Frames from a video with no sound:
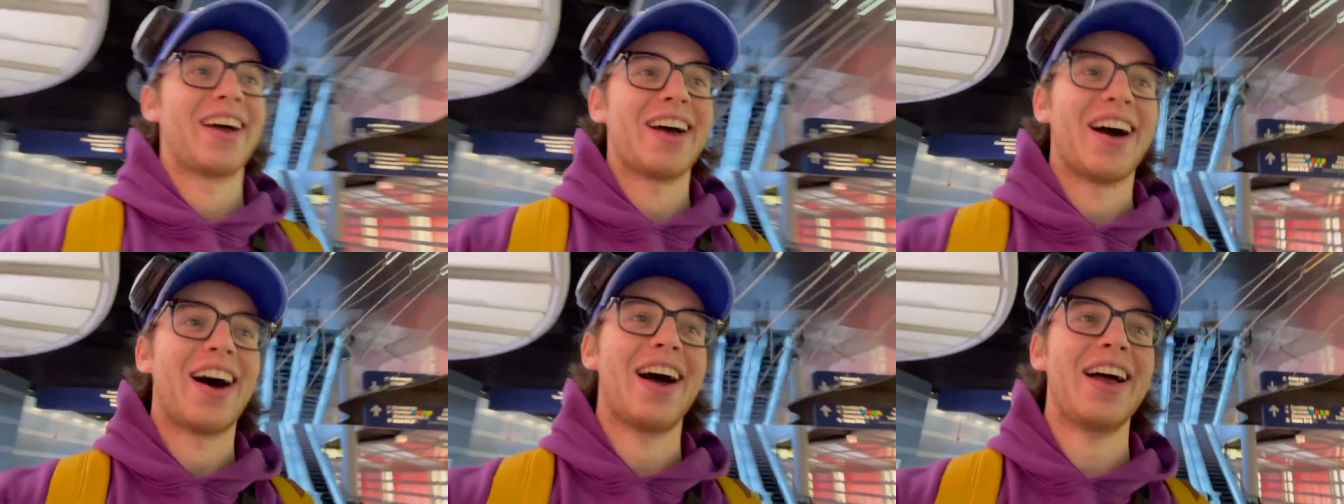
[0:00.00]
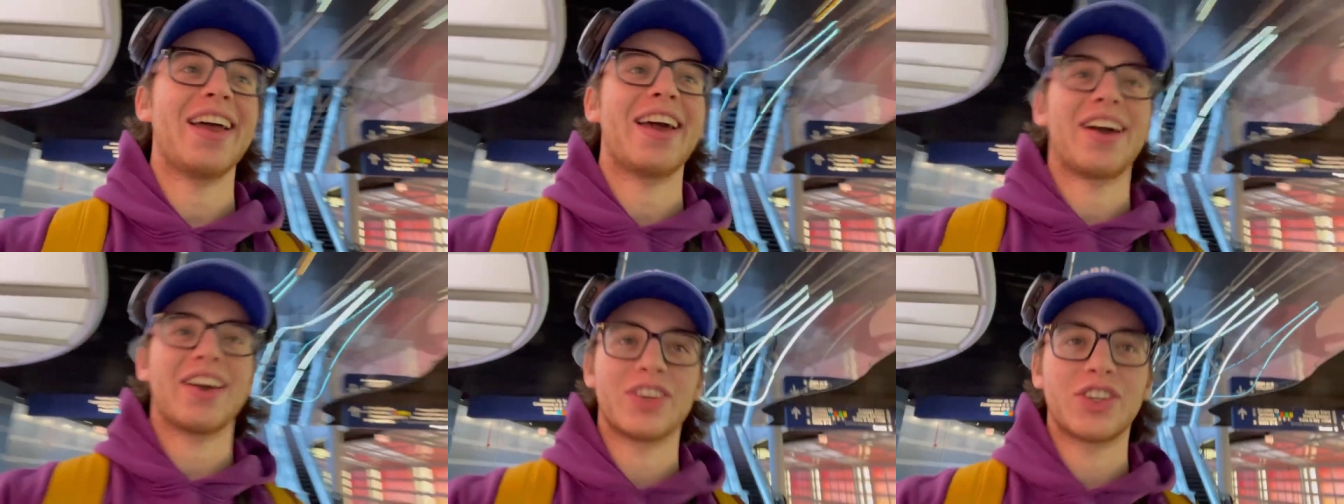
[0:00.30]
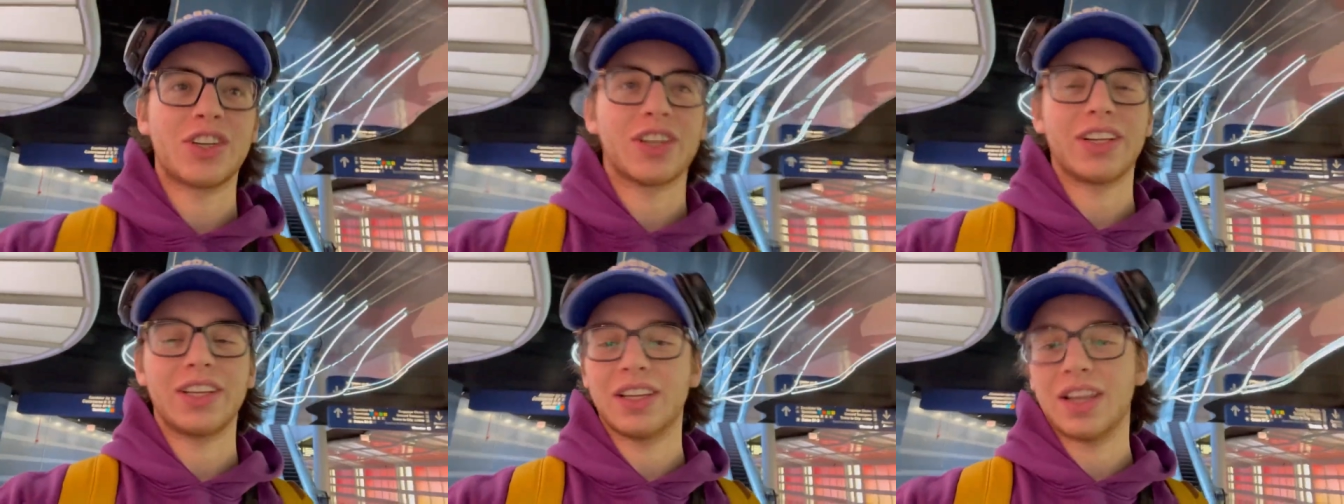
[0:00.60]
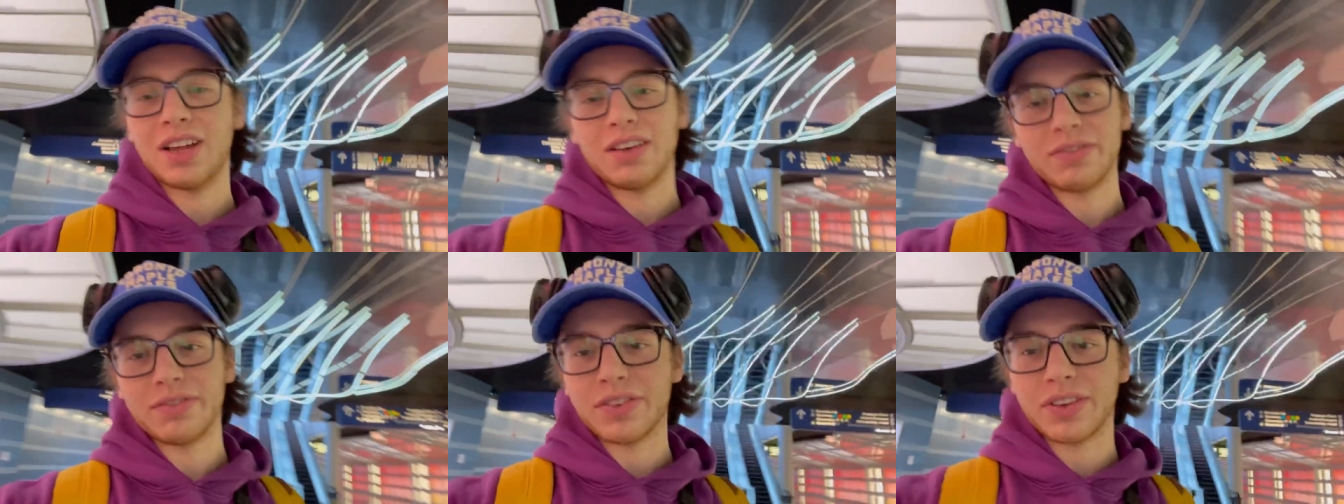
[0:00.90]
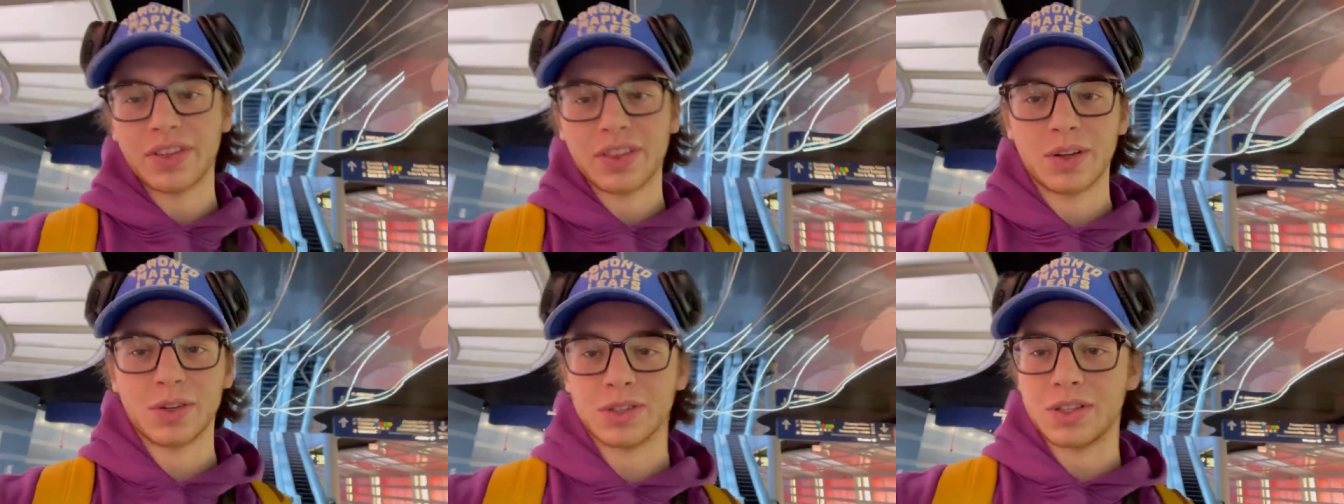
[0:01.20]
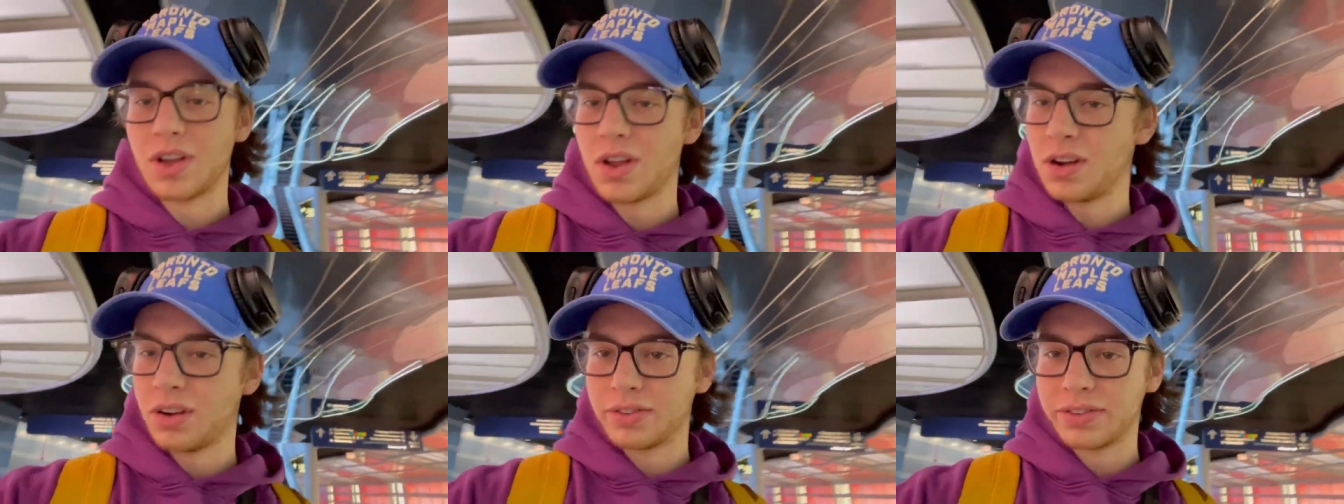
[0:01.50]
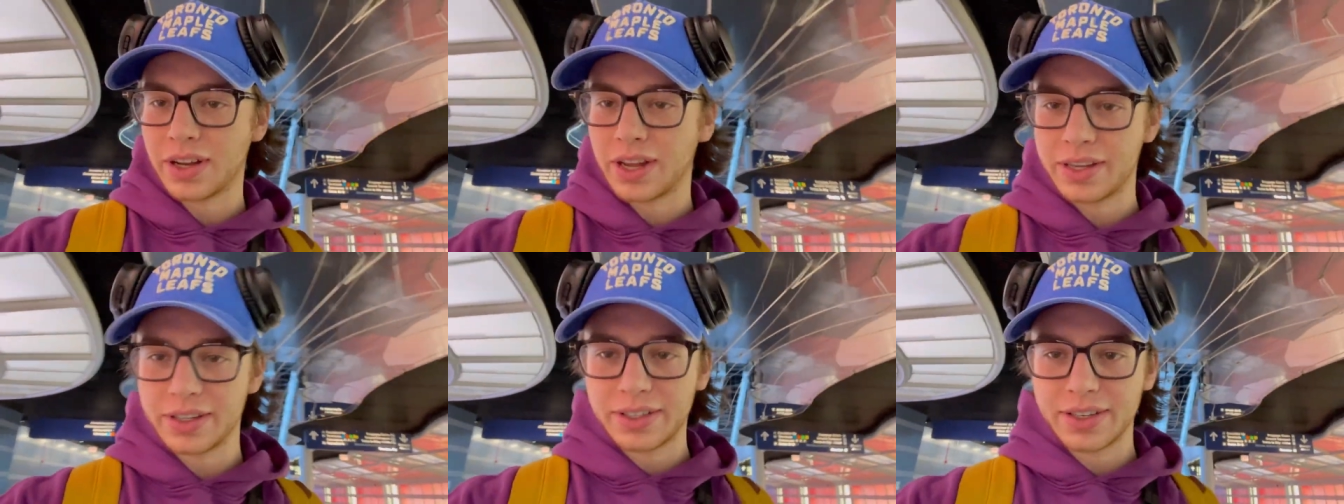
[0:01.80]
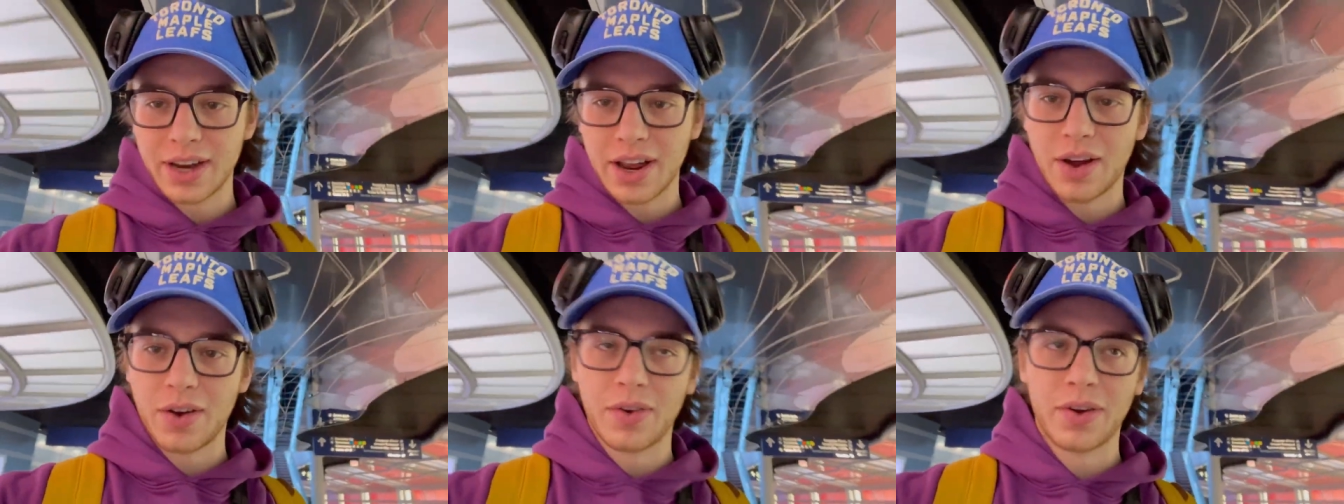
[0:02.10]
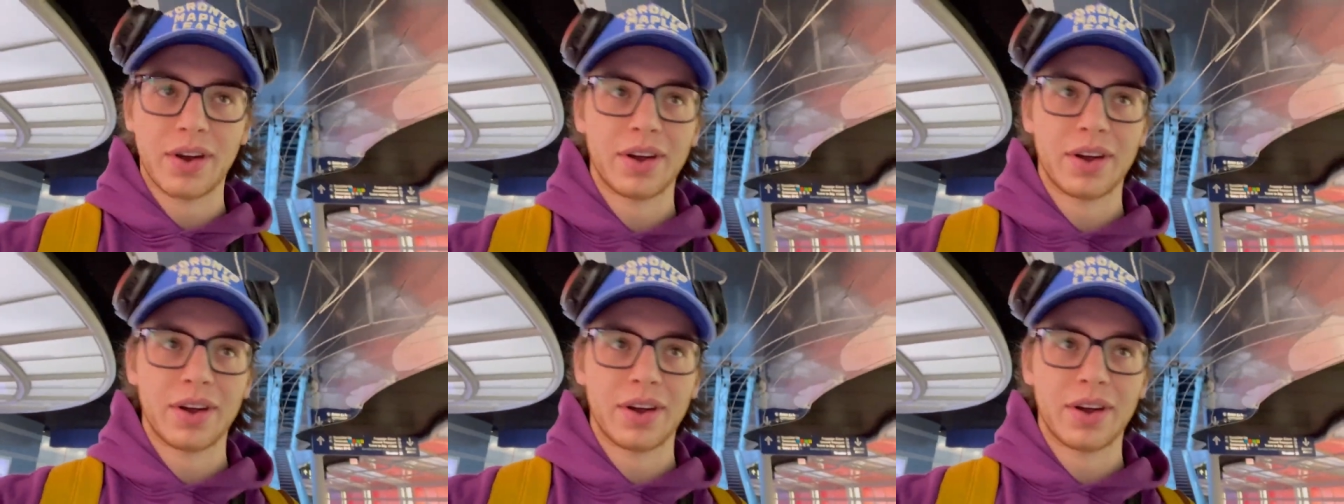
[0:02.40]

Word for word: I actually love those long flights now.